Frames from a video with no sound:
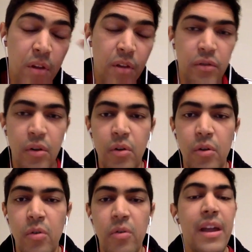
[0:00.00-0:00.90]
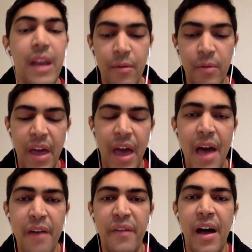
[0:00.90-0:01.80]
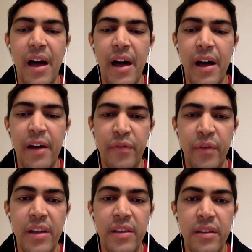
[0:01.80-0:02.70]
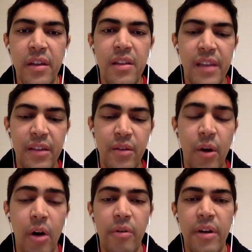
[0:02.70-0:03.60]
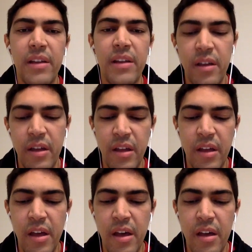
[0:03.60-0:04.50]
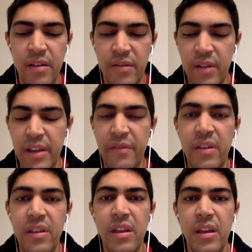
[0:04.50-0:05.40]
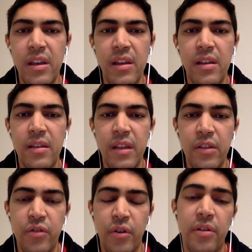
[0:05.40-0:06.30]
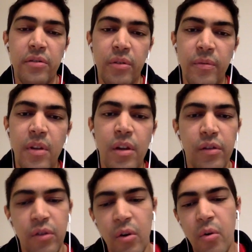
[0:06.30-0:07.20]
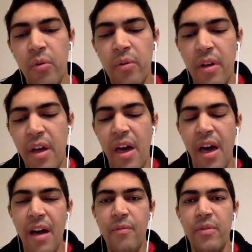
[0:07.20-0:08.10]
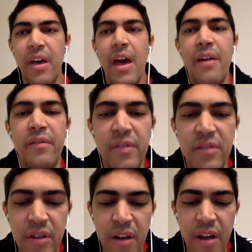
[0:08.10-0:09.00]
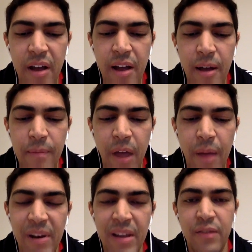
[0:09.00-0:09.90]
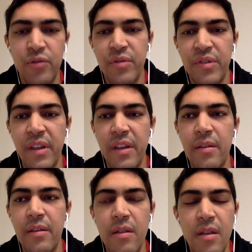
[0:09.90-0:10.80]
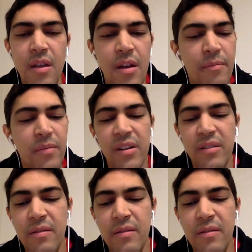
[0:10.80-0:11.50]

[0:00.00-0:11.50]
So, and, and we have a, a friend that already uh, is living in, in Toronto. So we have the, uh, a place to stay. Mm-hmm. But